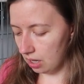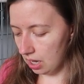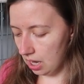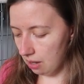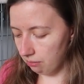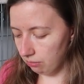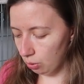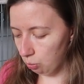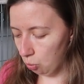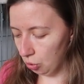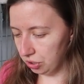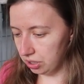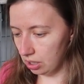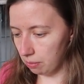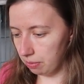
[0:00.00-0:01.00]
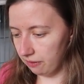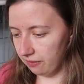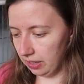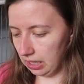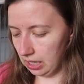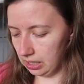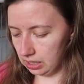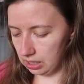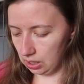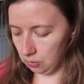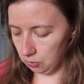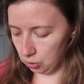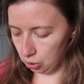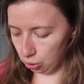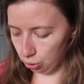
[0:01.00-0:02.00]
the water up if it gets
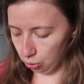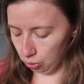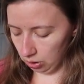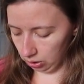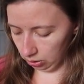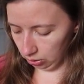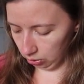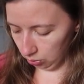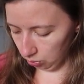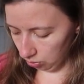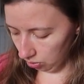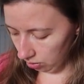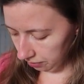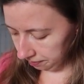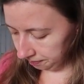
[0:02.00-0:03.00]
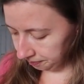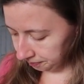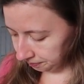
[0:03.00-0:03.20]
down too low.